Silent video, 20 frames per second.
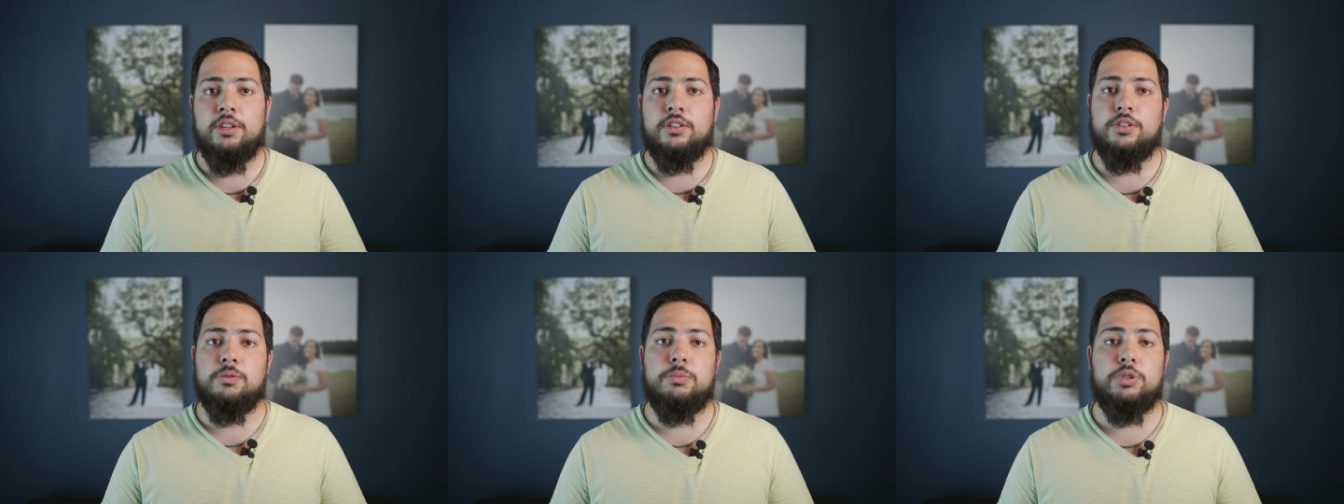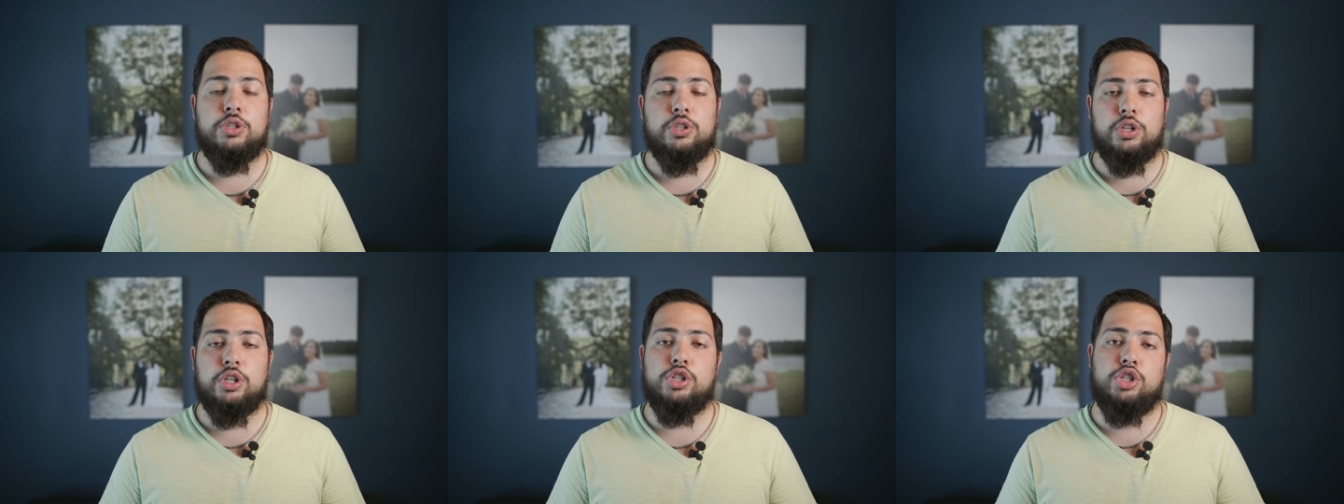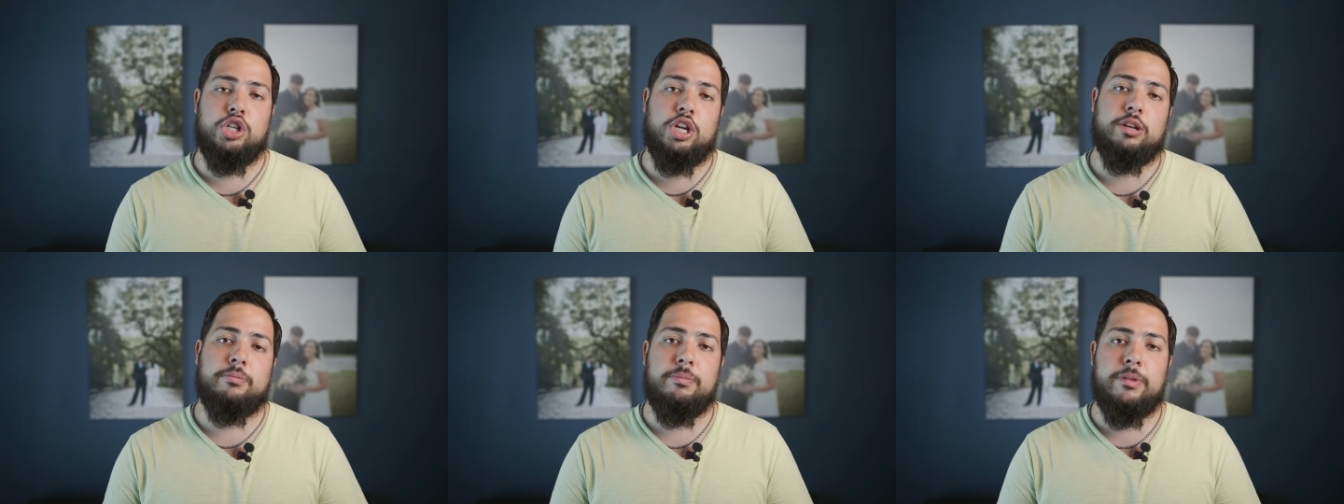so be sure to
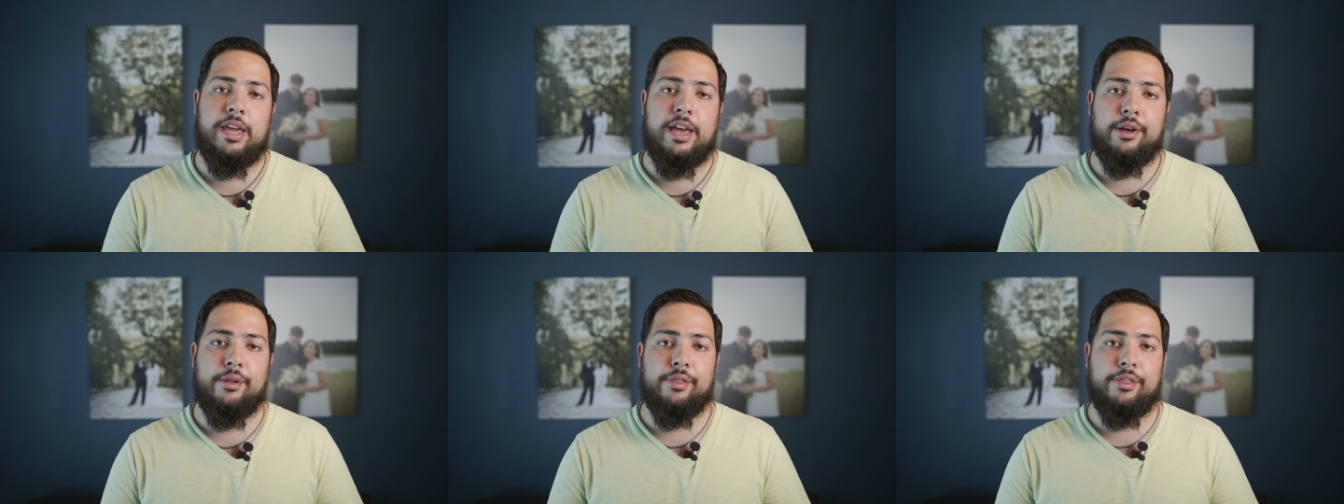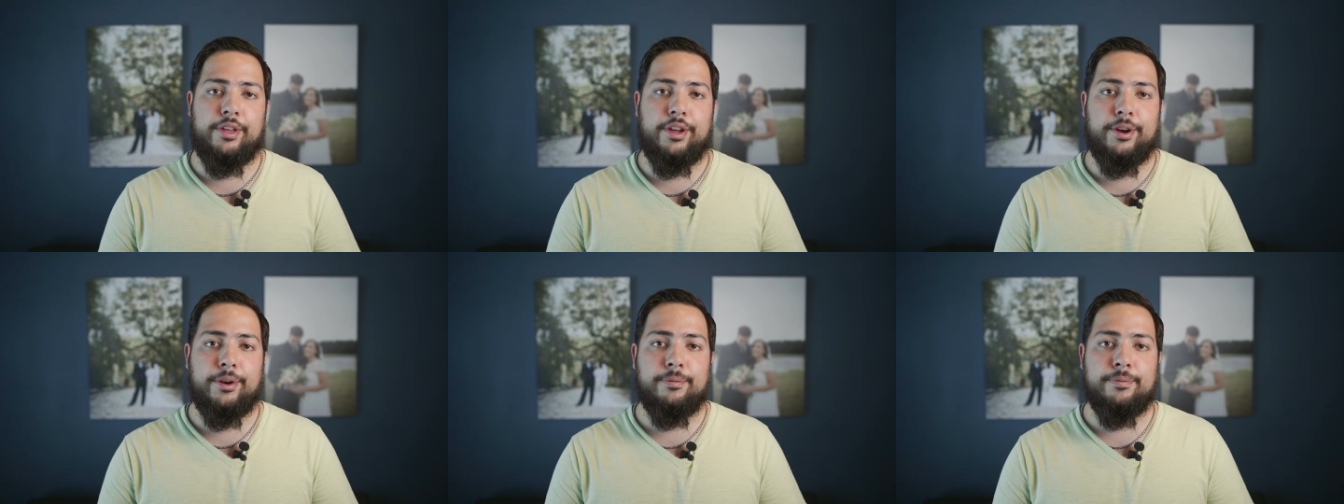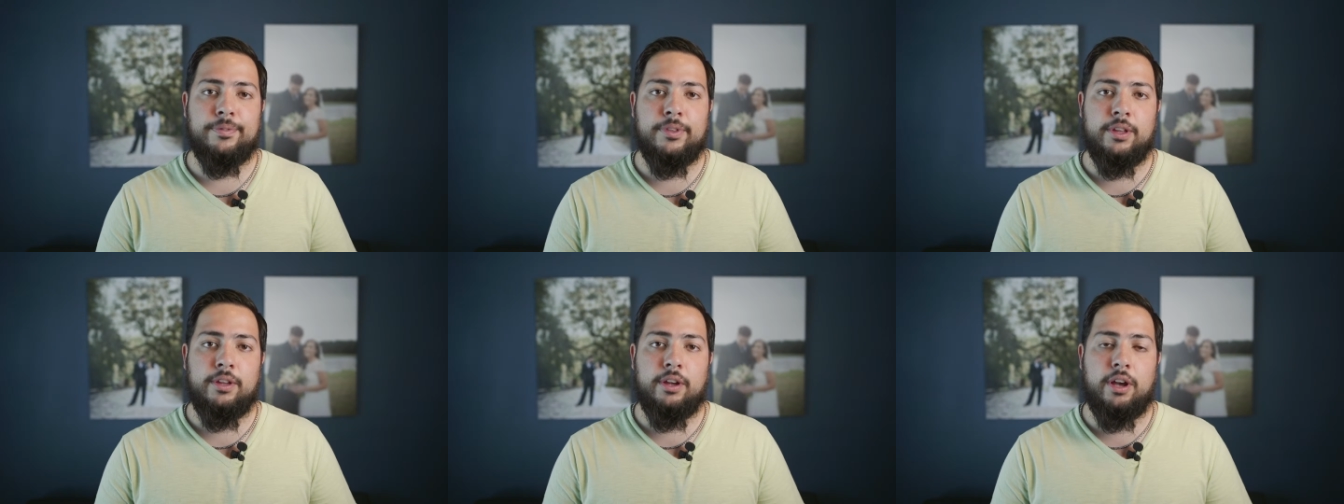check me out
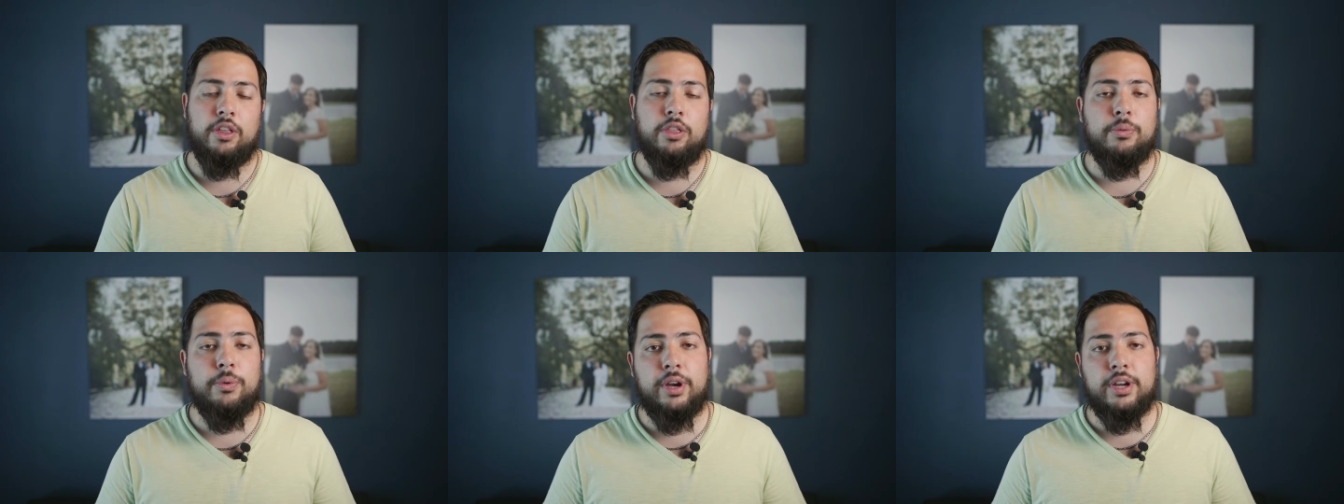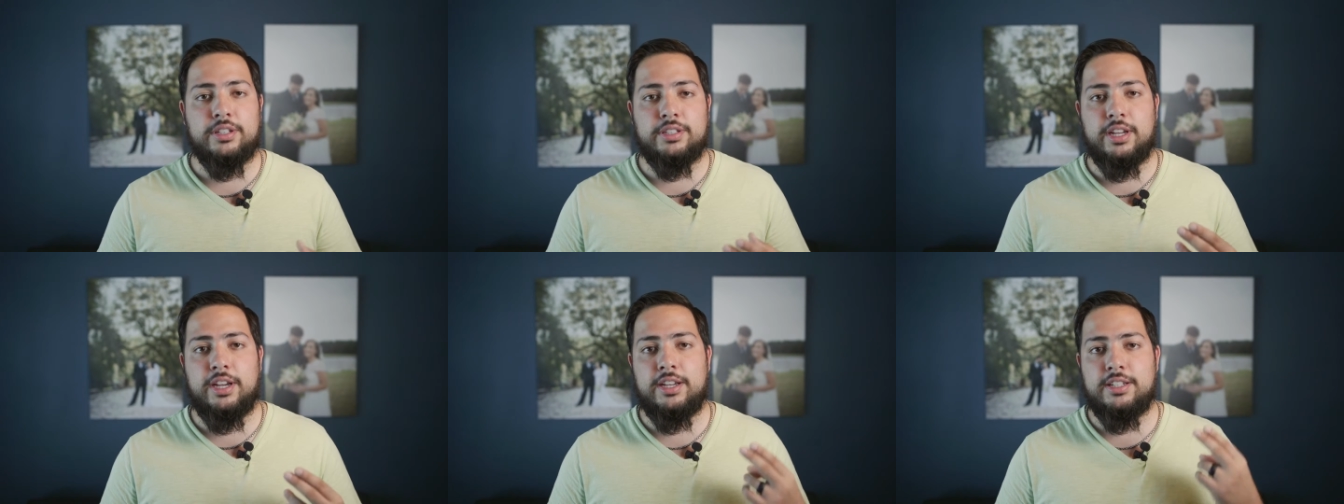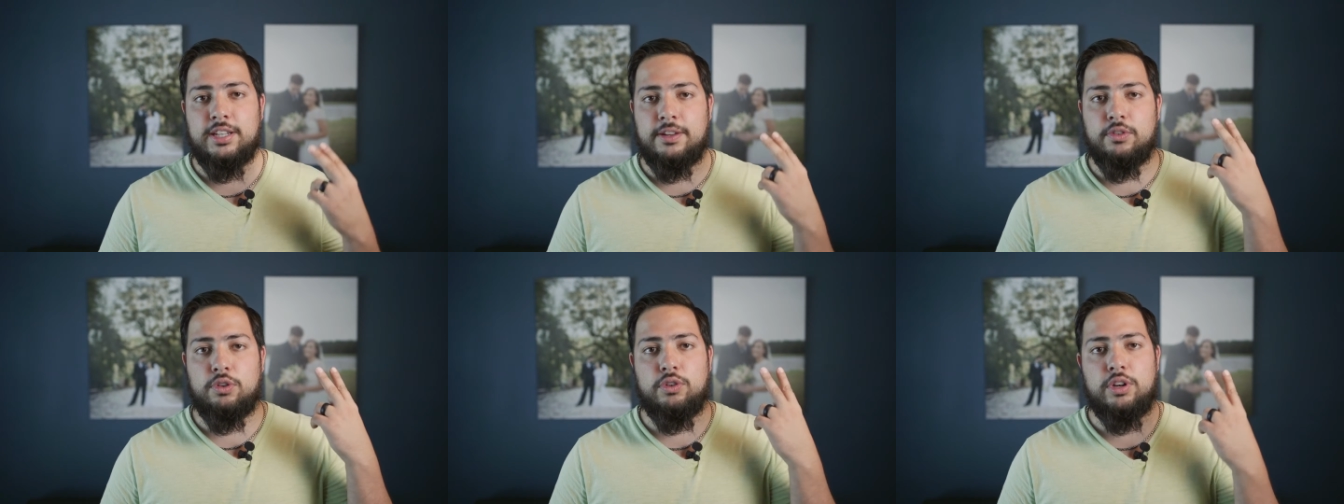there. Otherwise,
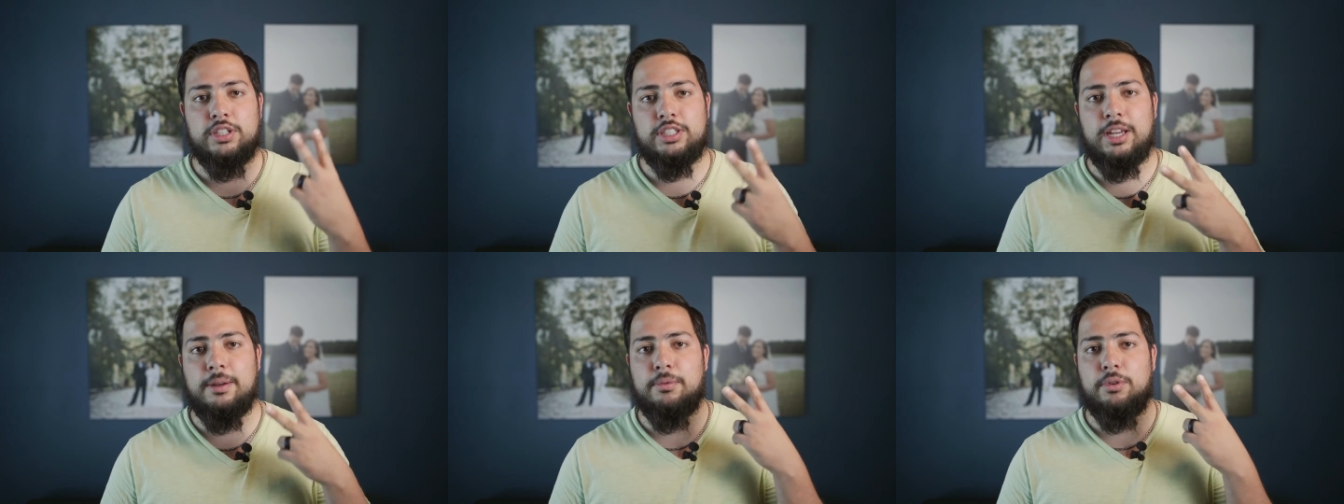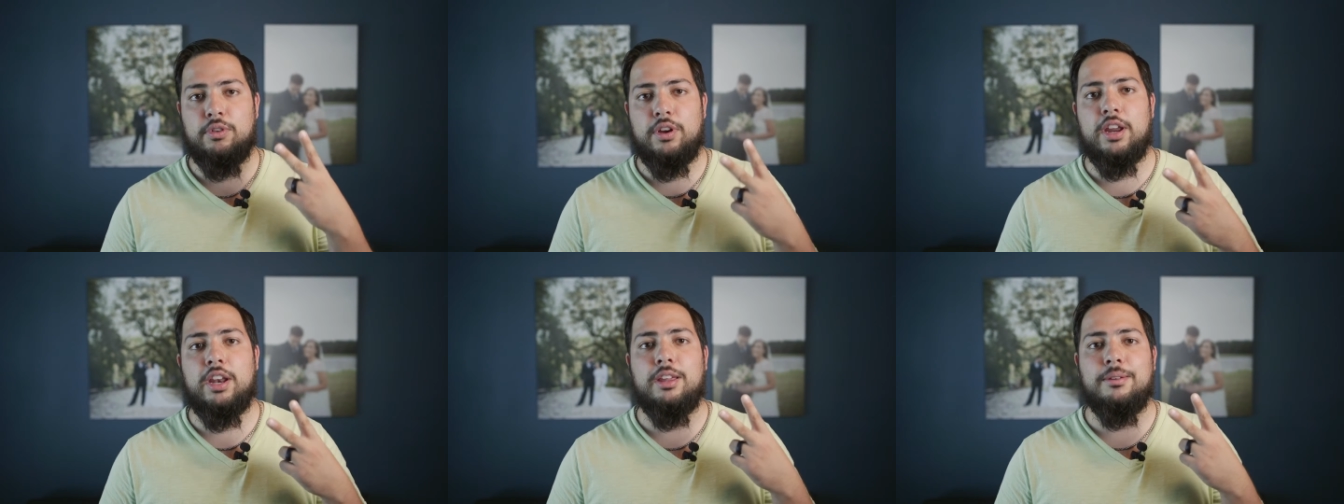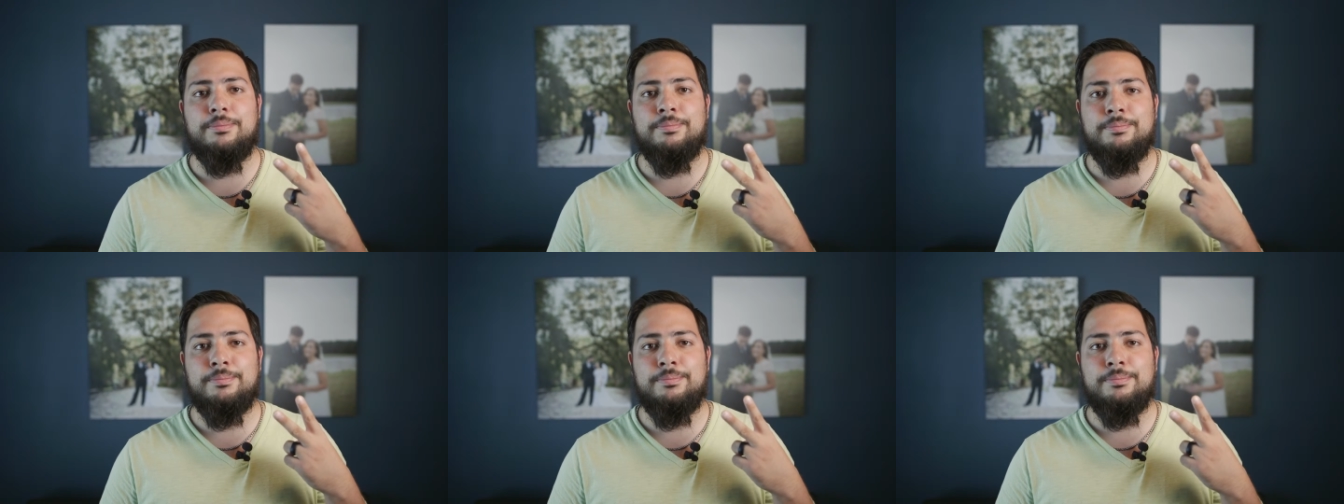guys, have a great time creating.